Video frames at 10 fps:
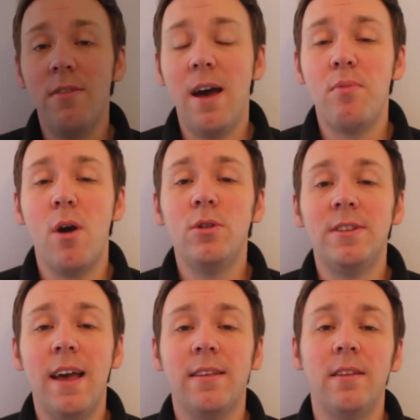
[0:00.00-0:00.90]
that
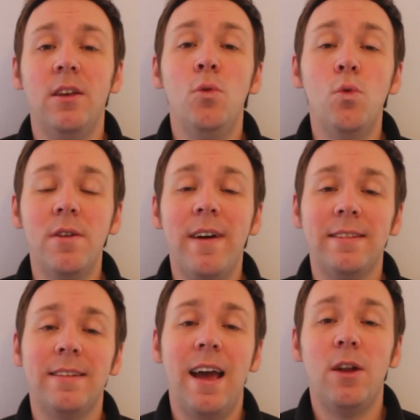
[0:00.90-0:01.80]
process, you would have
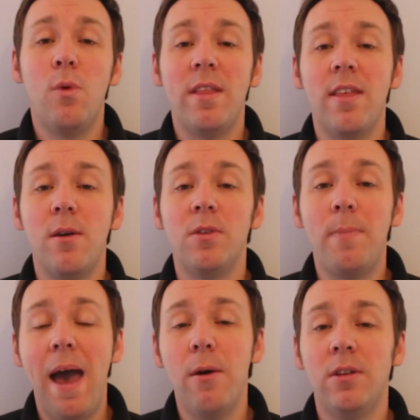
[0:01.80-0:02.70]
ascertained whether there was
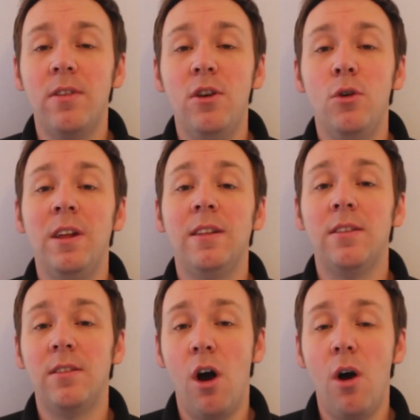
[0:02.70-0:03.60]
power to the unit
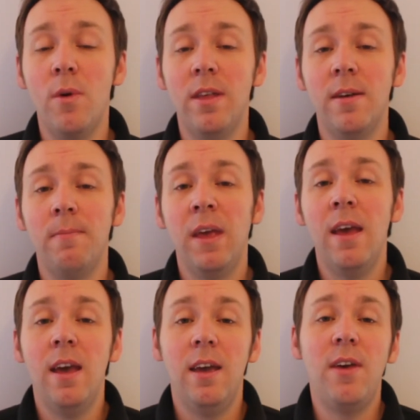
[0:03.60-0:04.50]
to start with.
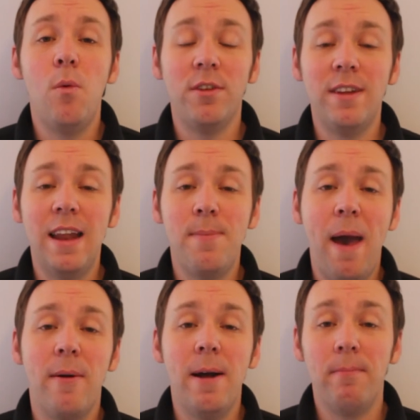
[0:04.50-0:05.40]
If there wasn't any
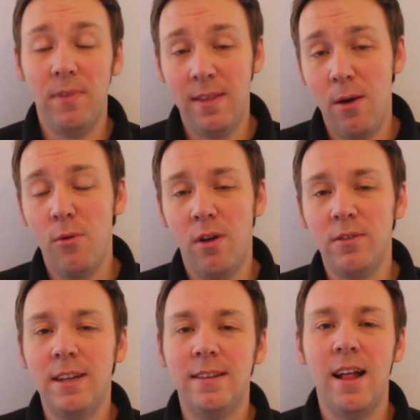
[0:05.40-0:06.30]
power, that would
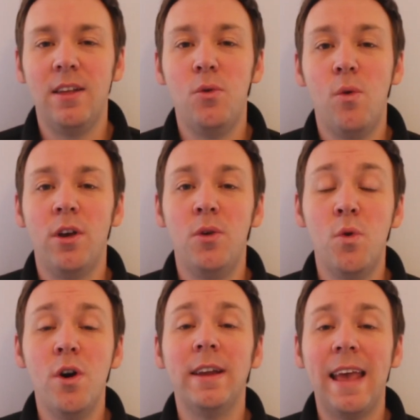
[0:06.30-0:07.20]
obviously tell you why you
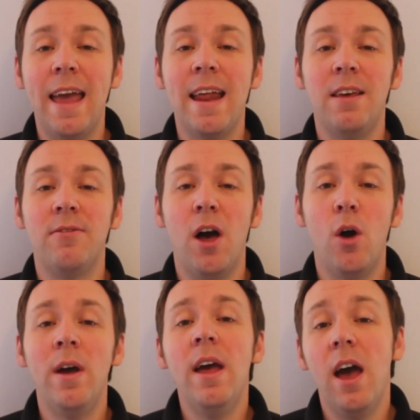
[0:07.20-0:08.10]
weren't getting any
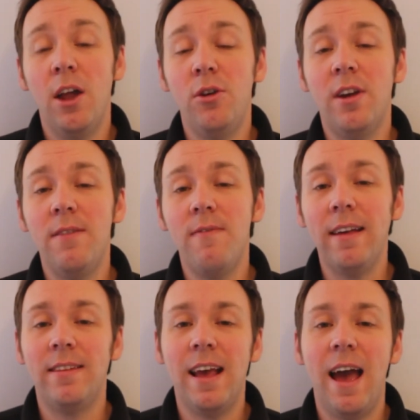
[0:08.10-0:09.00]
flow, and you can
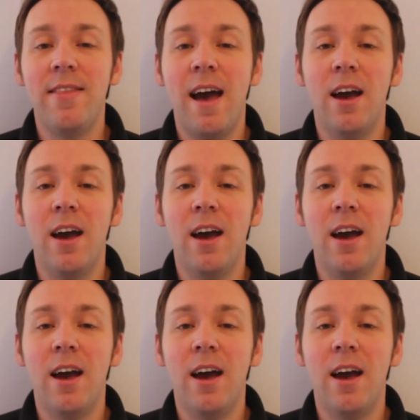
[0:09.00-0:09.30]
investigate that